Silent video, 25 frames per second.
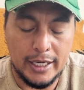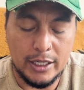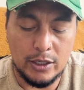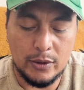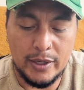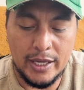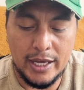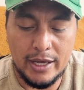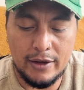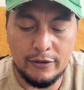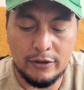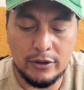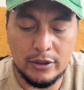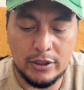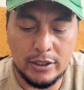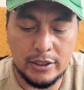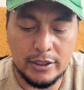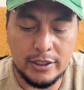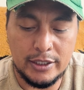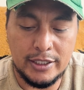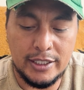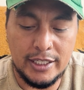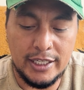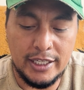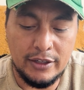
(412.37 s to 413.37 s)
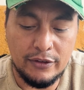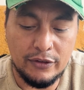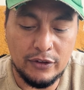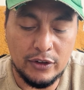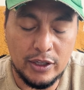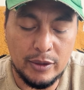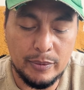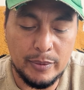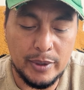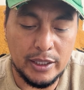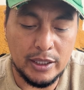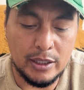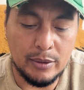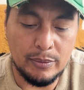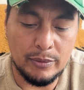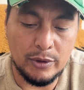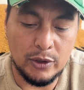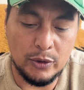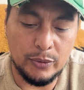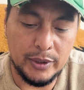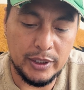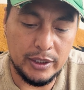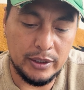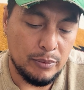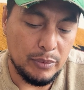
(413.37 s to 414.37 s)
I don't have a need for them at the
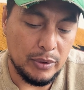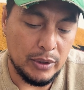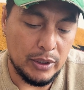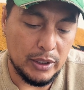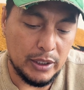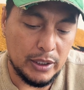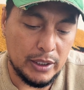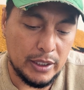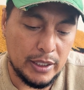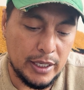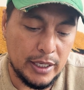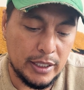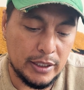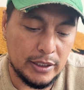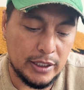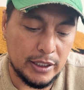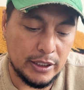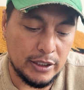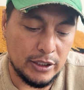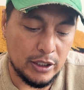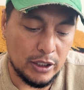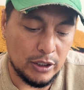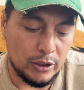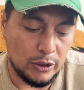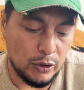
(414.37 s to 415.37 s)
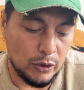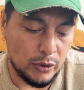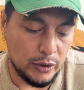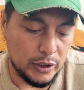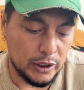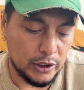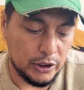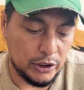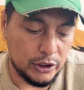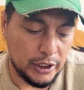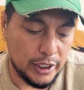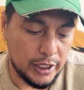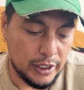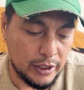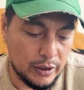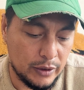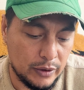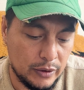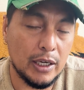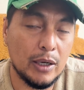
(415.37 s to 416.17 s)
moment, but as I start growing this channel,